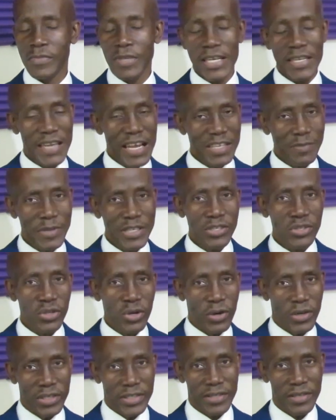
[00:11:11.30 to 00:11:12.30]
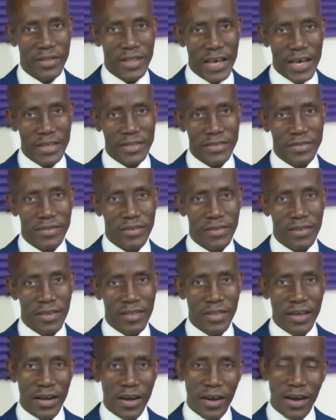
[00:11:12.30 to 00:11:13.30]
It has been taught that
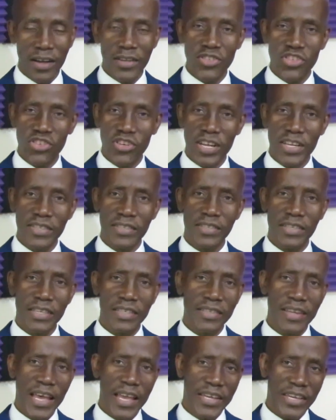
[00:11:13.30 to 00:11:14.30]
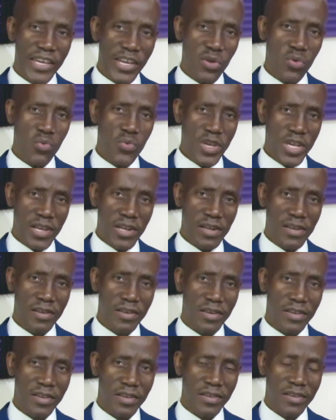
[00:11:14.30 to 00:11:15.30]
the conscience is like a wheel
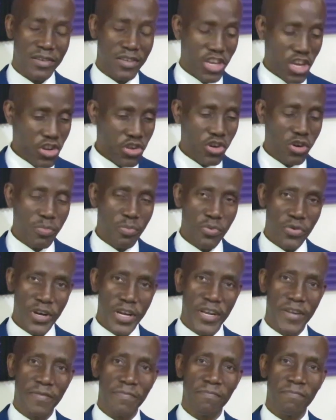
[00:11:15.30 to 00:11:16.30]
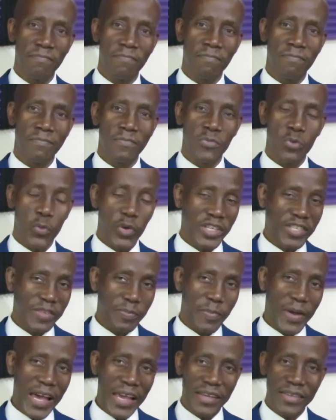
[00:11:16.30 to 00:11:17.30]
in your brain with
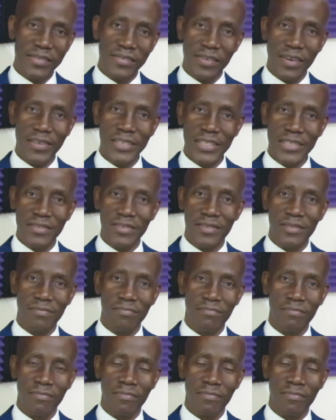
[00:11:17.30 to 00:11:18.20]
spikes on it.